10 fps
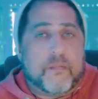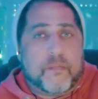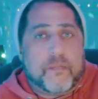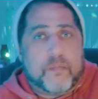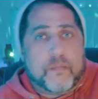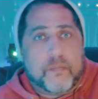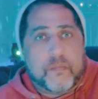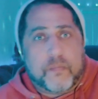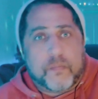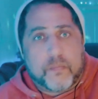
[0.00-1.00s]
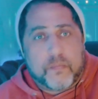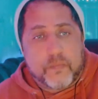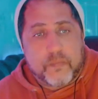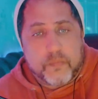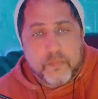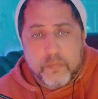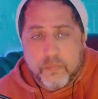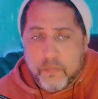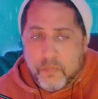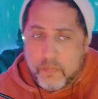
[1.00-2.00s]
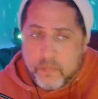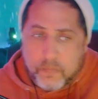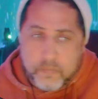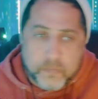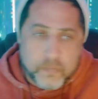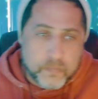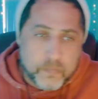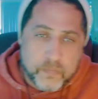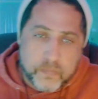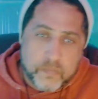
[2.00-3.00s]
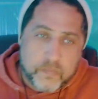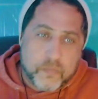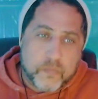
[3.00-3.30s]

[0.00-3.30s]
[no speech]